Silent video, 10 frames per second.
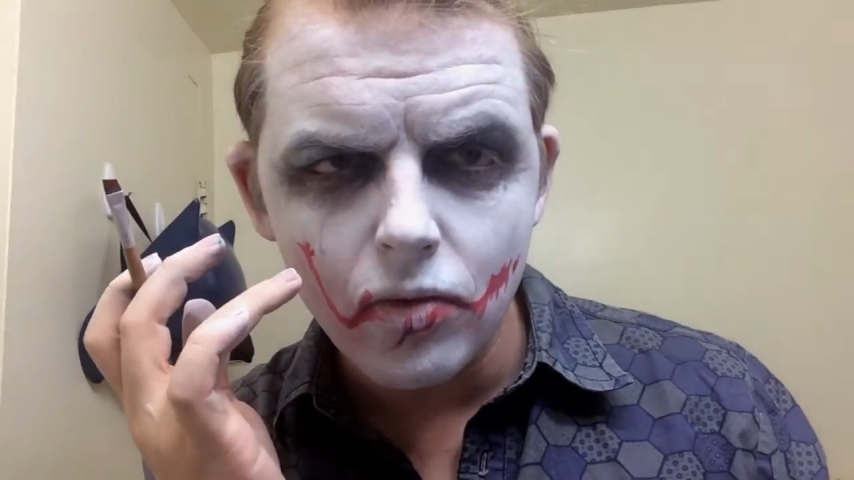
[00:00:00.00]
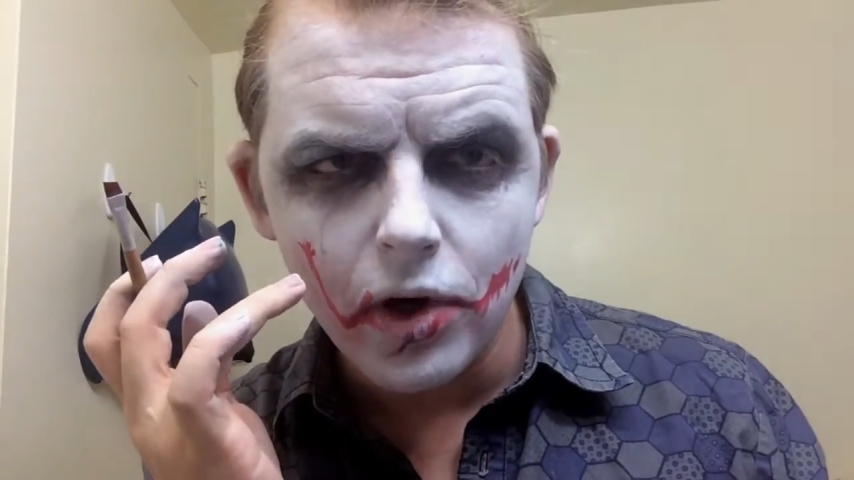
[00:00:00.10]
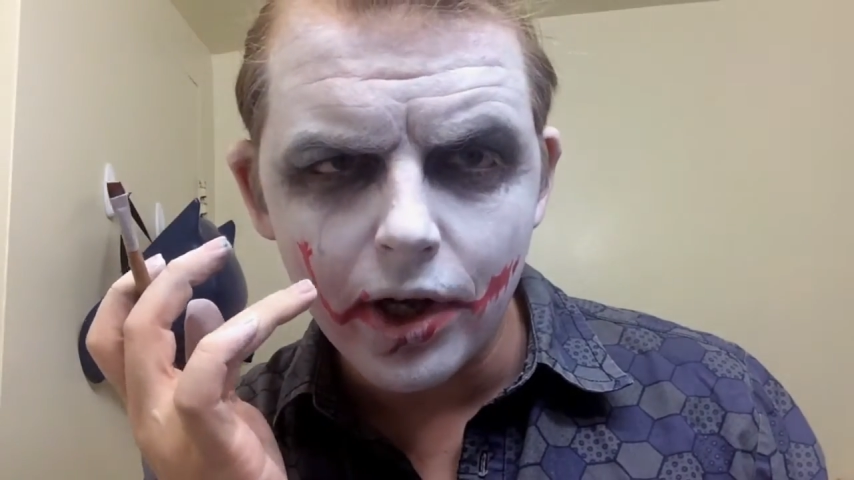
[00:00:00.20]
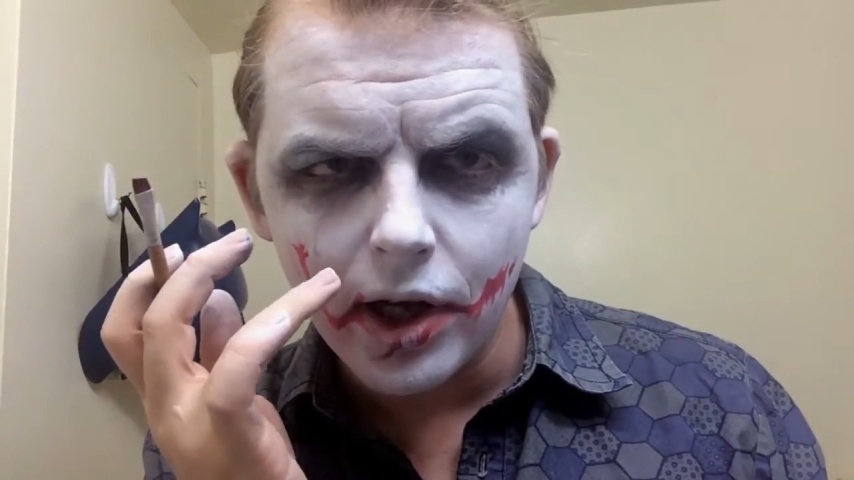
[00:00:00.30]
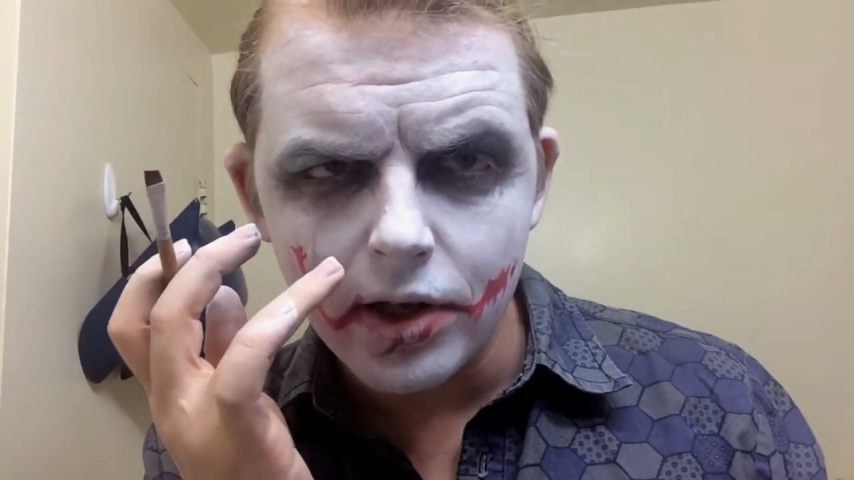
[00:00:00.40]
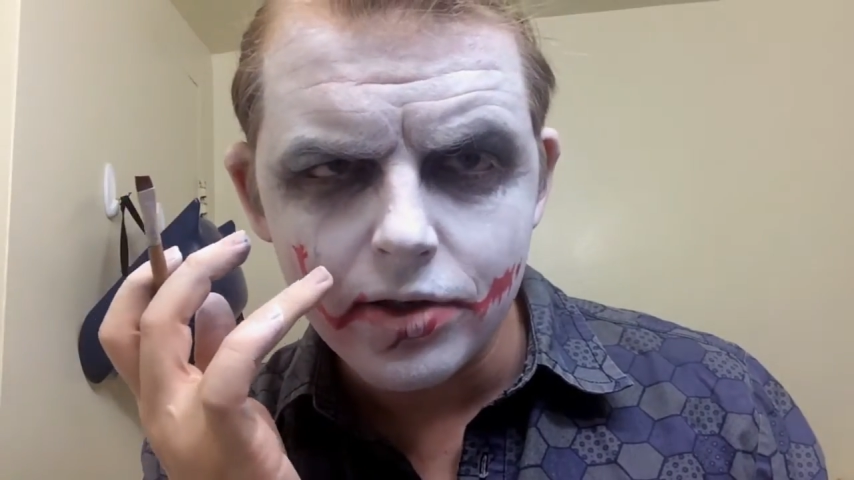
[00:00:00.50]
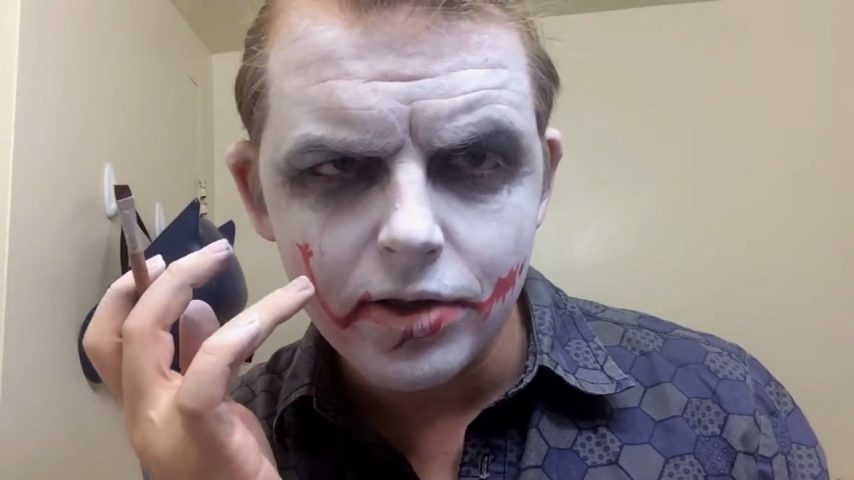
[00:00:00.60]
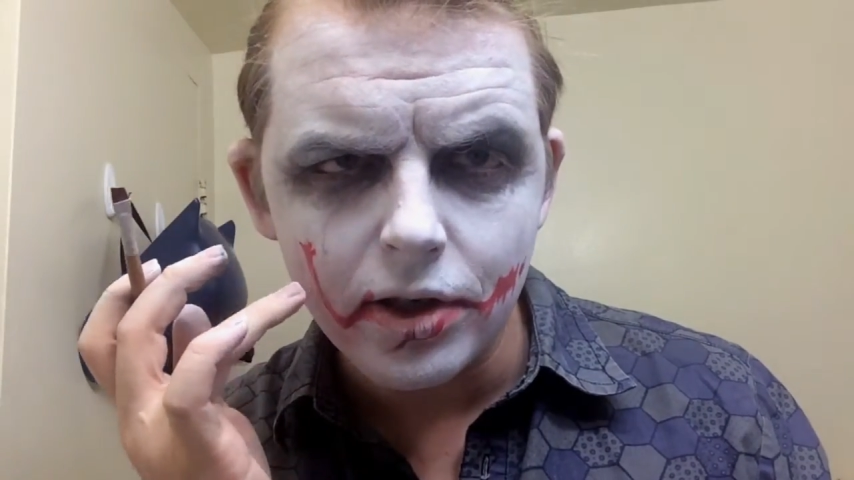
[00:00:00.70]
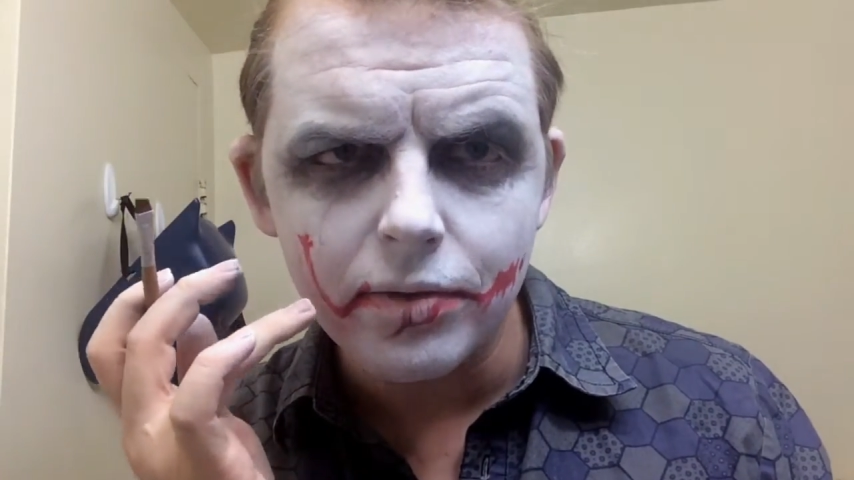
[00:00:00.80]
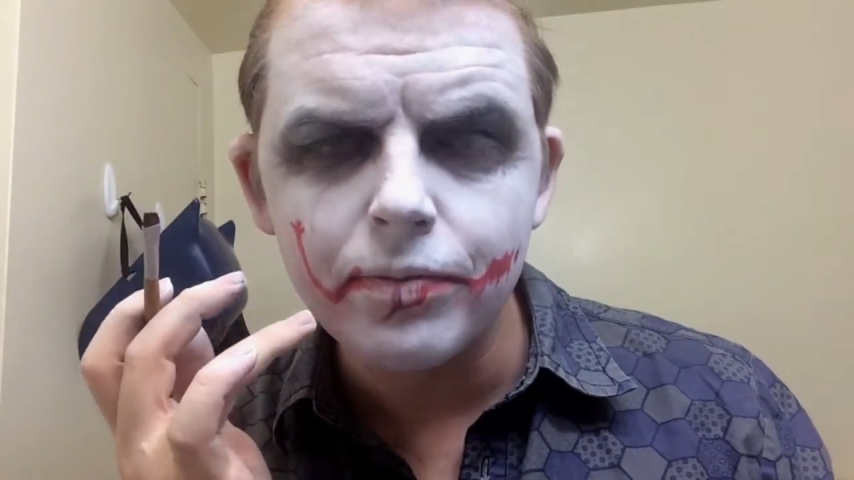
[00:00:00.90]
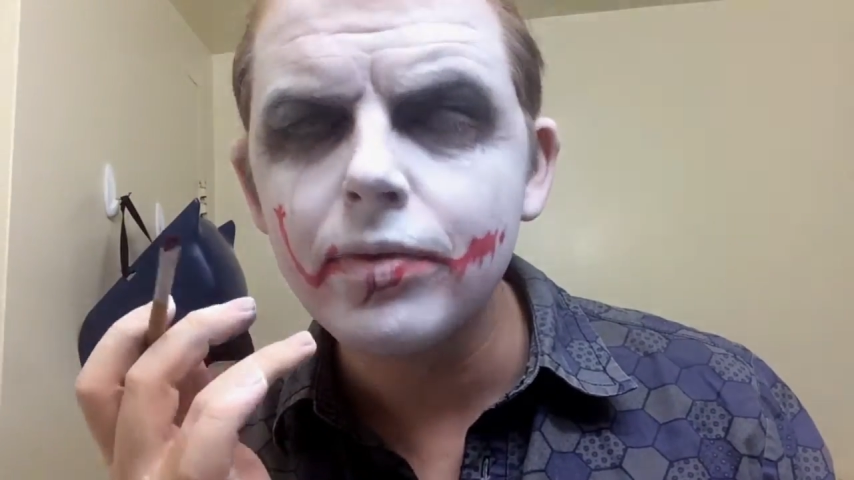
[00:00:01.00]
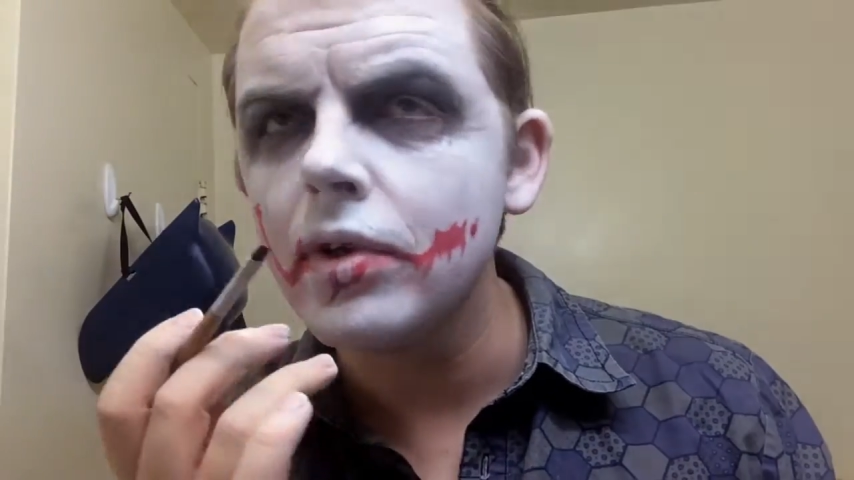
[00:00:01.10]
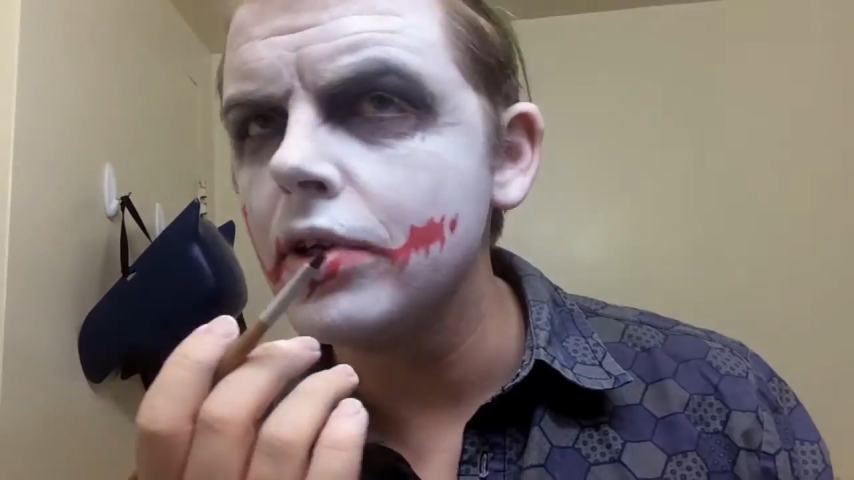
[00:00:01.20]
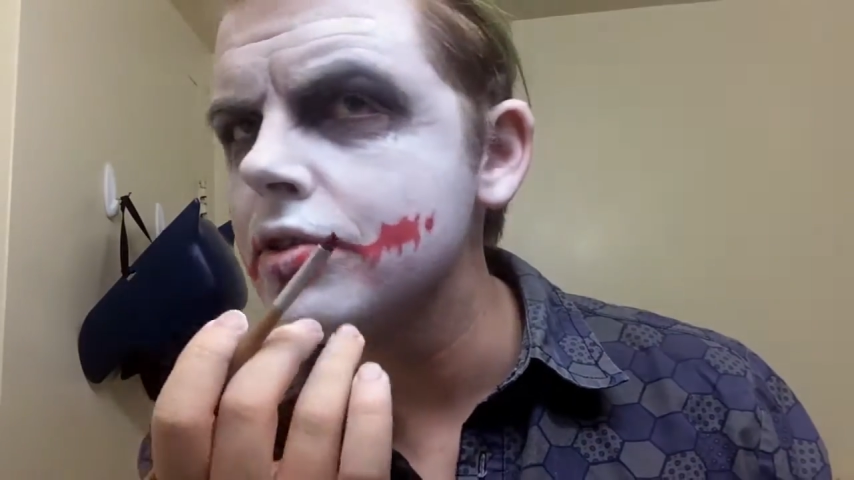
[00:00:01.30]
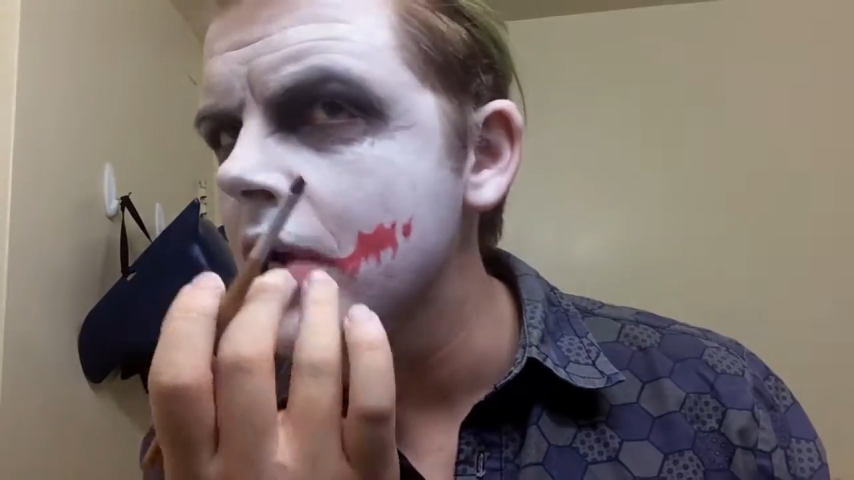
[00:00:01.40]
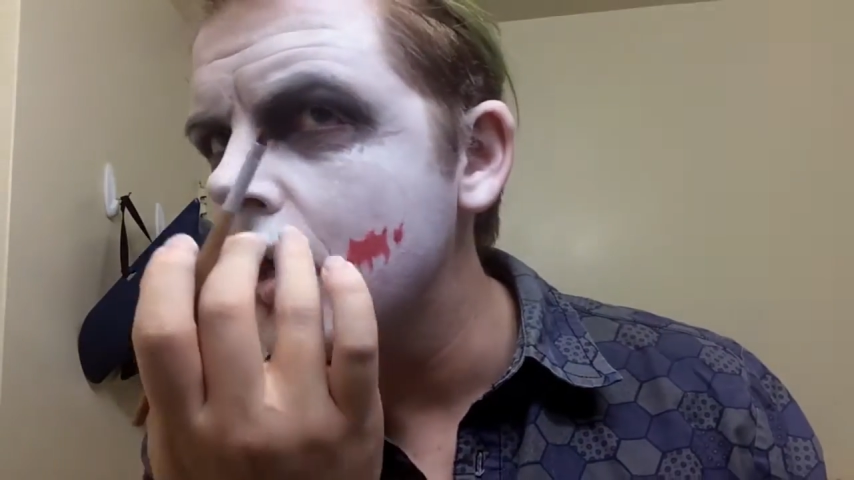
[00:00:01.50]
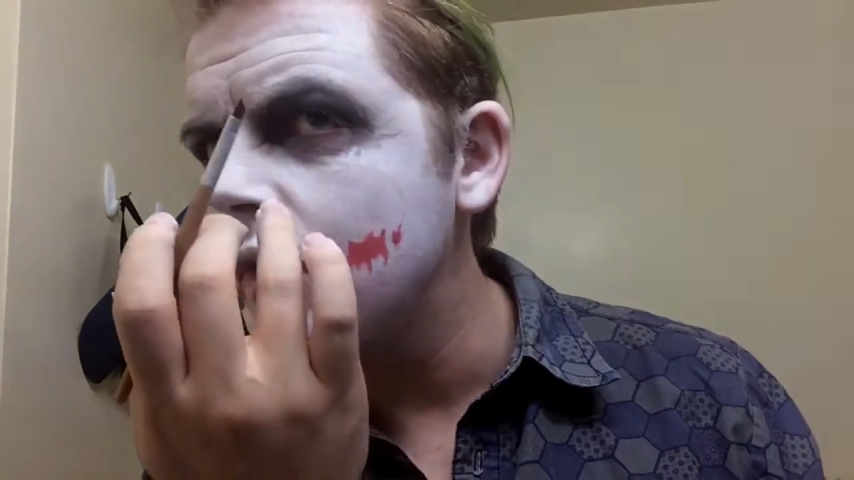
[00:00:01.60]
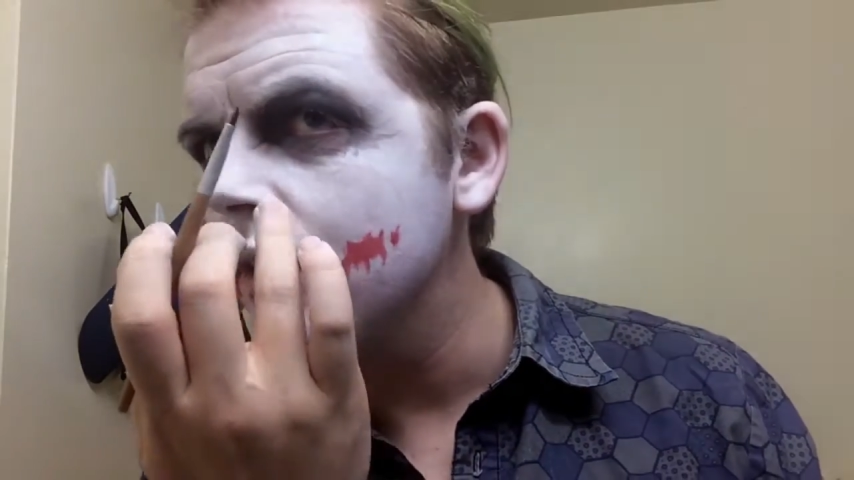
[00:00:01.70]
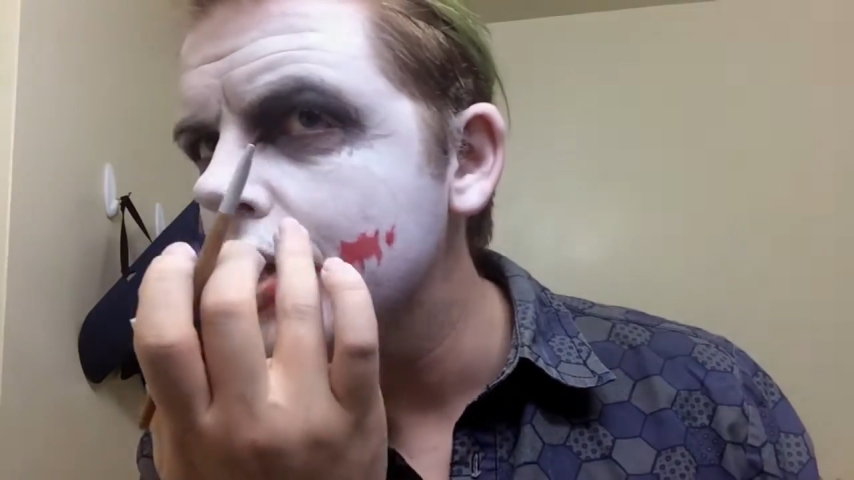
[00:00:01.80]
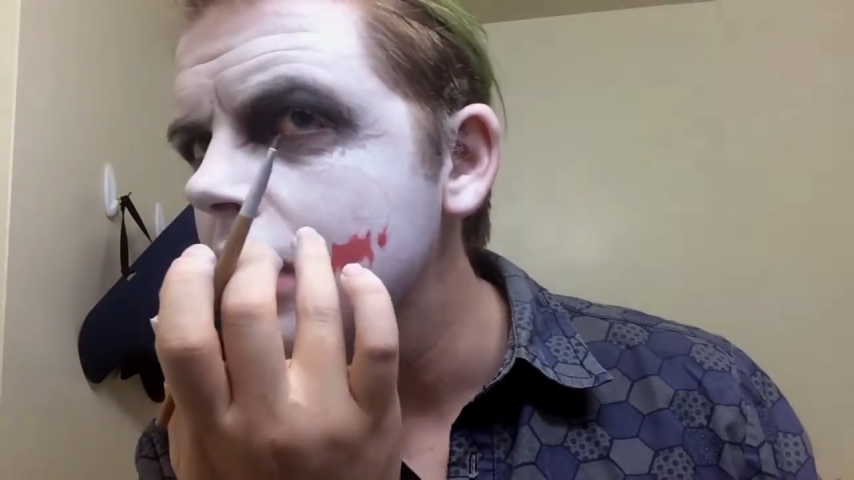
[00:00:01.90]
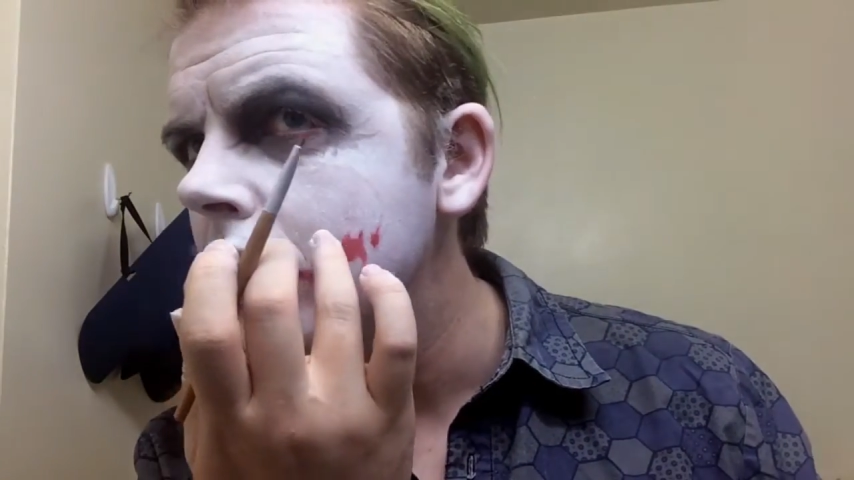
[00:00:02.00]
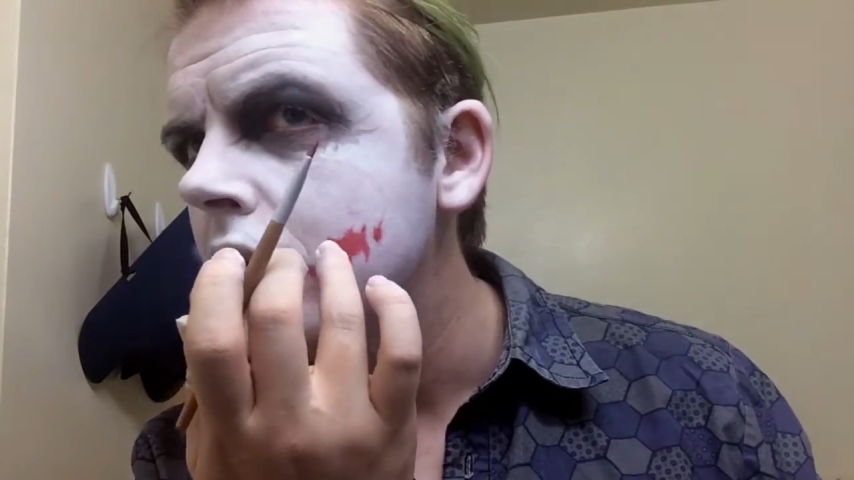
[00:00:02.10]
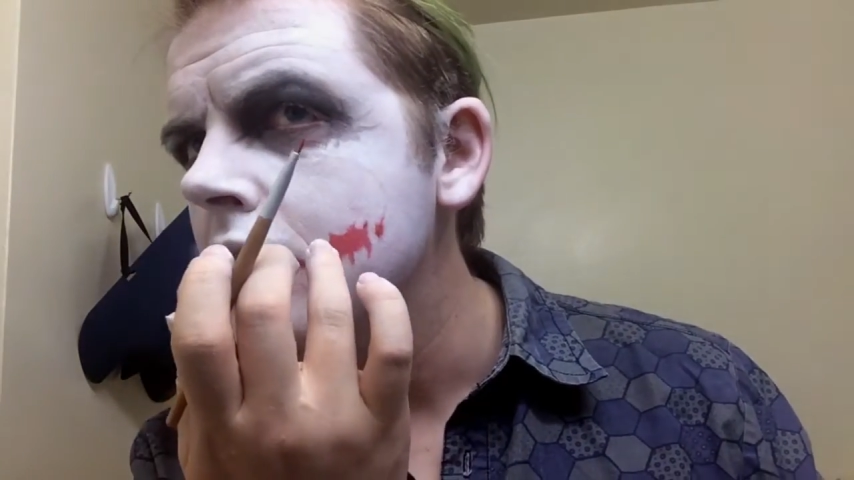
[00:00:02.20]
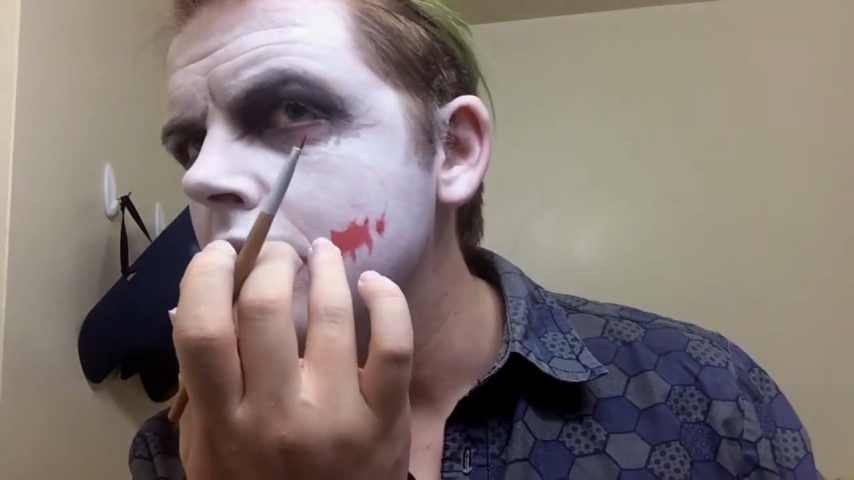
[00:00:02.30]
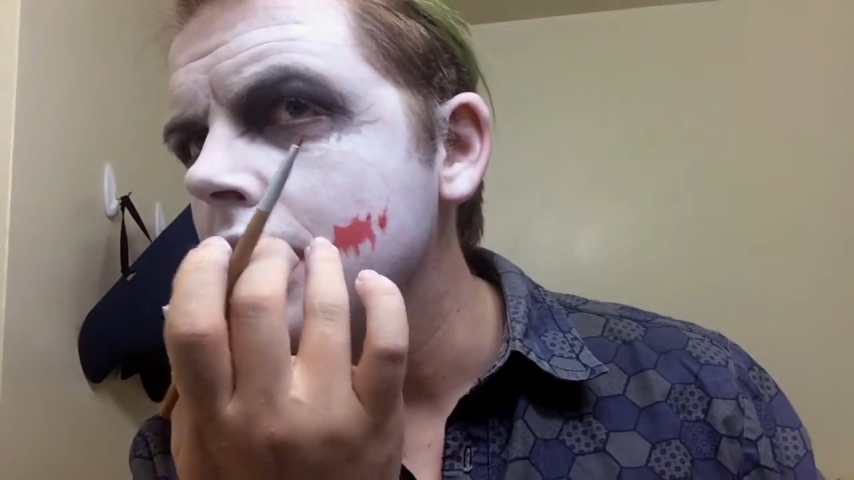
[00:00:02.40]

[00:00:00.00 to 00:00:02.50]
more like he has a jowl there.